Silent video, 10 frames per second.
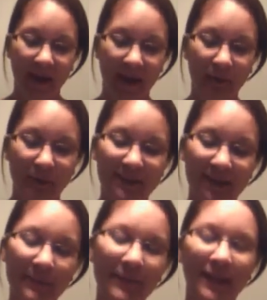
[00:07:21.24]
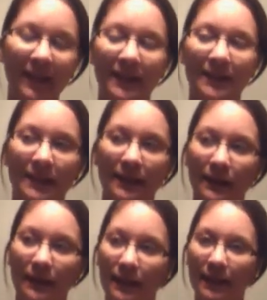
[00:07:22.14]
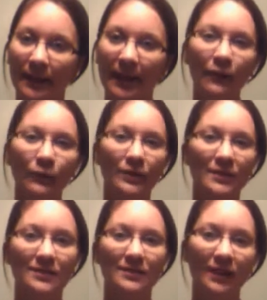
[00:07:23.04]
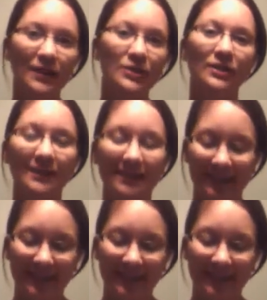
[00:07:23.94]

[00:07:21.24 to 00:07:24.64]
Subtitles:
It was something that was such a